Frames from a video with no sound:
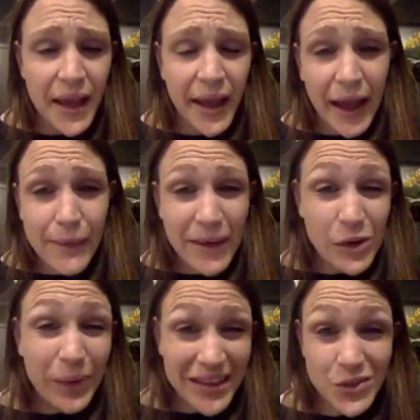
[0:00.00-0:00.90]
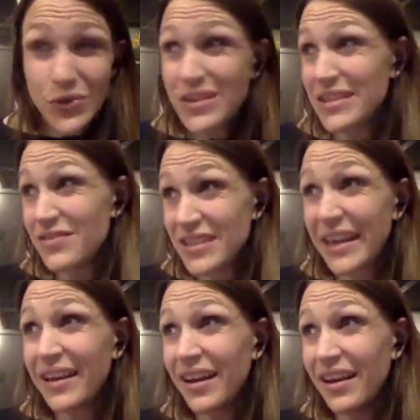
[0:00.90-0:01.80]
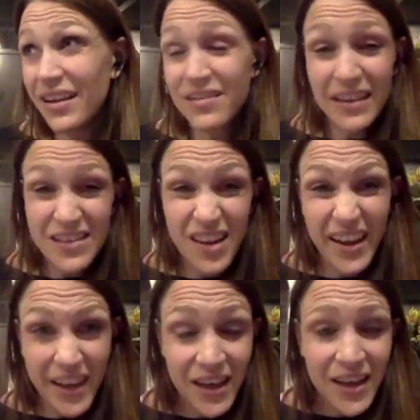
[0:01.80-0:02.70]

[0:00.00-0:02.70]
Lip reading: And your best sources of zinc are things like